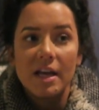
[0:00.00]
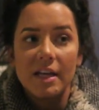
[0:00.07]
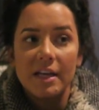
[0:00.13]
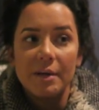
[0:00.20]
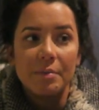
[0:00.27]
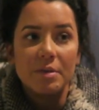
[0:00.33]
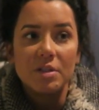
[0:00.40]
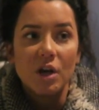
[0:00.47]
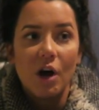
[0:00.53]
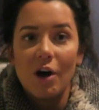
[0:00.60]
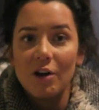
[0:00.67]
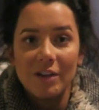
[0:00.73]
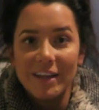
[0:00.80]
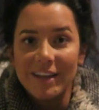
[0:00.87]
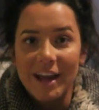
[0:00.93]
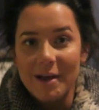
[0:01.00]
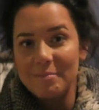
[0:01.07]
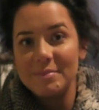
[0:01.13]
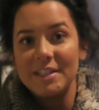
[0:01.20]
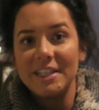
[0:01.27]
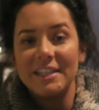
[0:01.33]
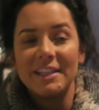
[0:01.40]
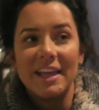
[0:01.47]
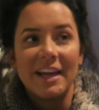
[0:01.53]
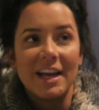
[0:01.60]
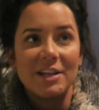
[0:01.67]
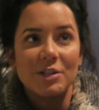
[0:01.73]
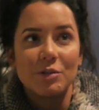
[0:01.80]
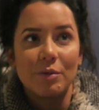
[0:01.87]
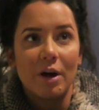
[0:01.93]
It was all like empty. Like,
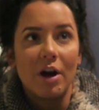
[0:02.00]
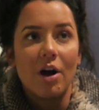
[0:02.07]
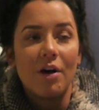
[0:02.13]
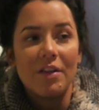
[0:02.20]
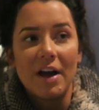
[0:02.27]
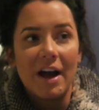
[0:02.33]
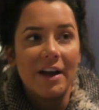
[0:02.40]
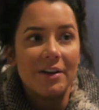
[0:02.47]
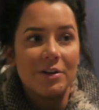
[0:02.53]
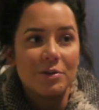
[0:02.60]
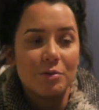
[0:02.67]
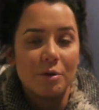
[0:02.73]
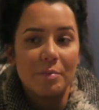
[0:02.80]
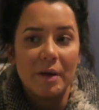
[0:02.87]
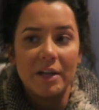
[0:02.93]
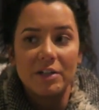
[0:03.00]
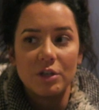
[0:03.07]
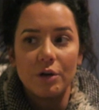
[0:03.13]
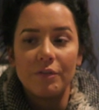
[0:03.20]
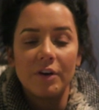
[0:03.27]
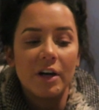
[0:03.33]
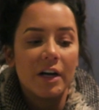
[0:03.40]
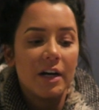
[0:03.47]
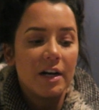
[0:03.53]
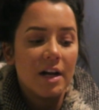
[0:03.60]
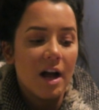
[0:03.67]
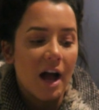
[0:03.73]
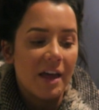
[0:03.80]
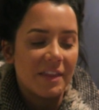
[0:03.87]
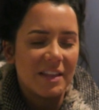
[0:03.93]
I swear all the aisles were picked over.
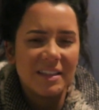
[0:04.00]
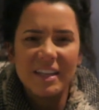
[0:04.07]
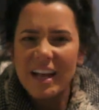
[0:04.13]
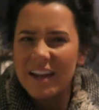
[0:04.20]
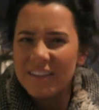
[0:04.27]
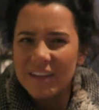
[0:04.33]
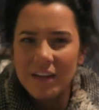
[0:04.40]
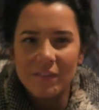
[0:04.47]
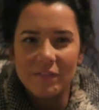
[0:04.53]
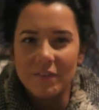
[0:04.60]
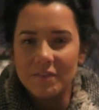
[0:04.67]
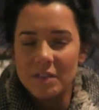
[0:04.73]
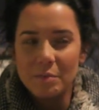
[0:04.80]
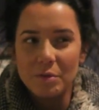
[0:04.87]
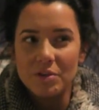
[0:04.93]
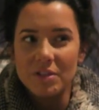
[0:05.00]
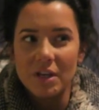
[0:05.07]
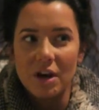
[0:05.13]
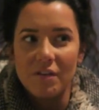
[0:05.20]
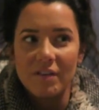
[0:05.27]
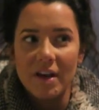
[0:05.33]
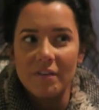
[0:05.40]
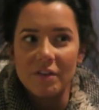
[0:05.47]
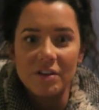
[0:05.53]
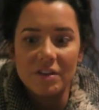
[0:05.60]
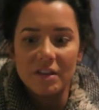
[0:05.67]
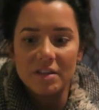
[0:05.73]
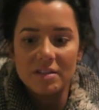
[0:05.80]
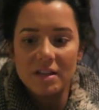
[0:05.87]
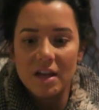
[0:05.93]
I think they had like a fifty percent off
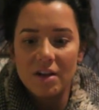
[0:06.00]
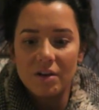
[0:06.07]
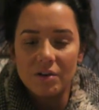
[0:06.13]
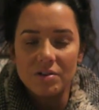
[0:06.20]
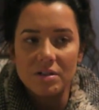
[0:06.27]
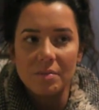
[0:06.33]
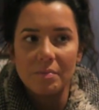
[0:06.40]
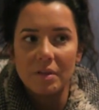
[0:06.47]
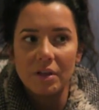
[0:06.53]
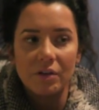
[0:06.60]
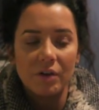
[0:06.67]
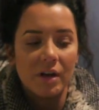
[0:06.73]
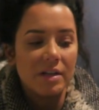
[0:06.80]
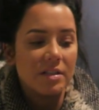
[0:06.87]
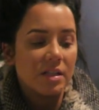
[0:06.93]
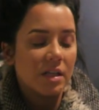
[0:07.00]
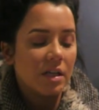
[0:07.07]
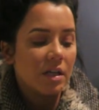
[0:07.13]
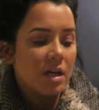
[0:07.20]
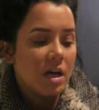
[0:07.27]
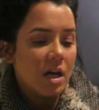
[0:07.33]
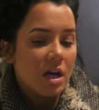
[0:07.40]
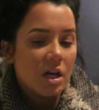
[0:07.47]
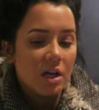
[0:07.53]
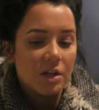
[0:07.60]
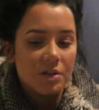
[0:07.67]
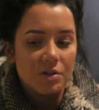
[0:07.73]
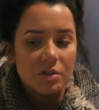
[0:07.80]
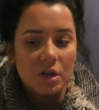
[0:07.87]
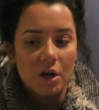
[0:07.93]
everything sale or something crazy.
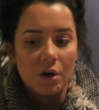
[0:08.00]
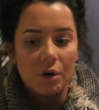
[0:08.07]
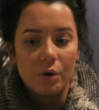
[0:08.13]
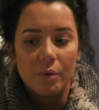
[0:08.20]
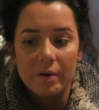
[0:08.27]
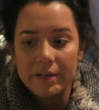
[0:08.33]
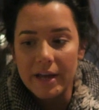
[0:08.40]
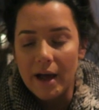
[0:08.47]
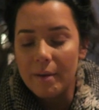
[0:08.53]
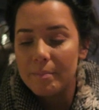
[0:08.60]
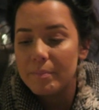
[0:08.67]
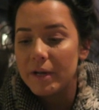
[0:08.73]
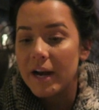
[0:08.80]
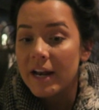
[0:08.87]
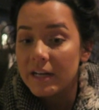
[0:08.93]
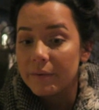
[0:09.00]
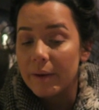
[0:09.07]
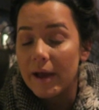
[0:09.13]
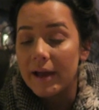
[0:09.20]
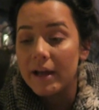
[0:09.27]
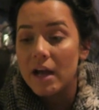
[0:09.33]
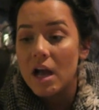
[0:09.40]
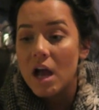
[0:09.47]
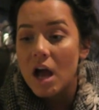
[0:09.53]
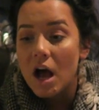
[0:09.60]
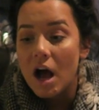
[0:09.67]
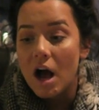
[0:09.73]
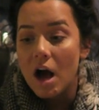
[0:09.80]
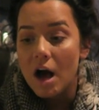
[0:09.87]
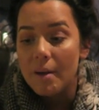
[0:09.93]
So yeah, but anyway,
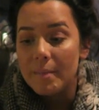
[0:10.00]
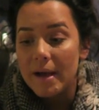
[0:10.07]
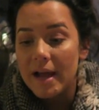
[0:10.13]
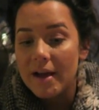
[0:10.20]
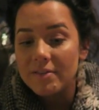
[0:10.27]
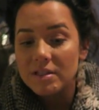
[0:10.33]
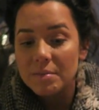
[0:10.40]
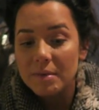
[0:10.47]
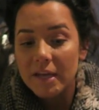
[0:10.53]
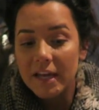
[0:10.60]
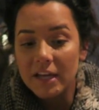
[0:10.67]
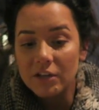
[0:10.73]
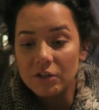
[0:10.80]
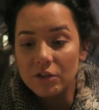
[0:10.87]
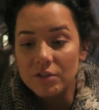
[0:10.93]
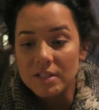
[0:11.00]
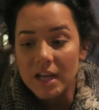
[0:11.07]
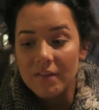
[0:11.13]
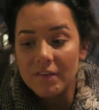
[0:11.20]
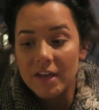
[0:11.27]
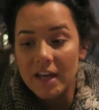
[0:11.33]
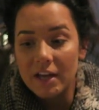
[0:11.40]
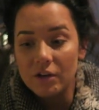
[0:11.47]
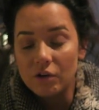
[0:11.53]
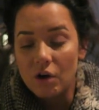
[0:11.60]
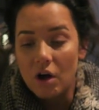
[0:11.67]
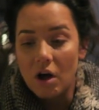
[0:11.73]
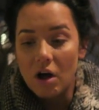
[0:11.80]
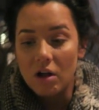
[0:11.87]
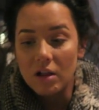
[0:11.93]
um I have some candles. I have a candle
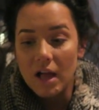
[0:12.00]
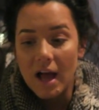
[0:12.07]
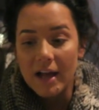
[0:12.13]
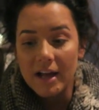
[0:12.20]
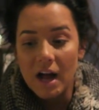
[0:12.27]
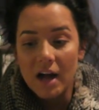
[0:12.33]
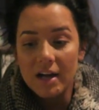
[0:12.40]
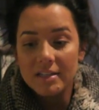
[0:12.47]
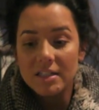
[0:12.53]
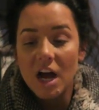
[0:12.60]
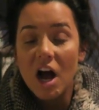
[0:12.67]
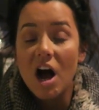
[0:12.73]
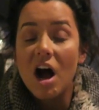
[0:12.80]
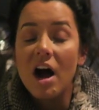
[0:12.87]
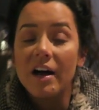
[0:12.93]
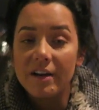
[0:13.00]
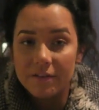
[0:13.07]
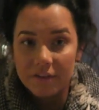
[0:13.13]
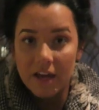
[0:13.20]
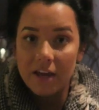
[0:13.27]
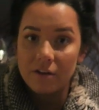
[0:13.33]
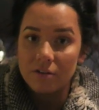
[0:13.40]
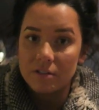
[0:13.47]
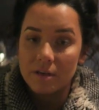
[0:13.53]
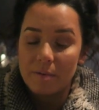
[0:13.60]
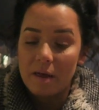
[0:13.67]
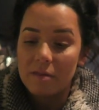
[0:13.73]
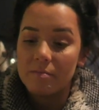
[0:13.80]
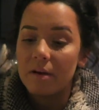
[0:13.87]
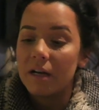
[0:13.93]
haul. I got a ton of candles at
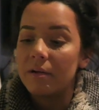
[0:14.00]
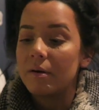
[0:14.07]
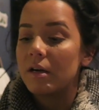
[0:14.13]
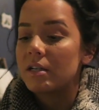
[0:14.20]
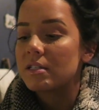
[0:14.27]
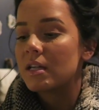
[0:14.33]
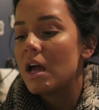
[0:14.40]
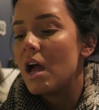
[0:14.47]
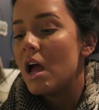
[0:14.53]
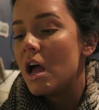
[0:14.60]
Bath and Body Works.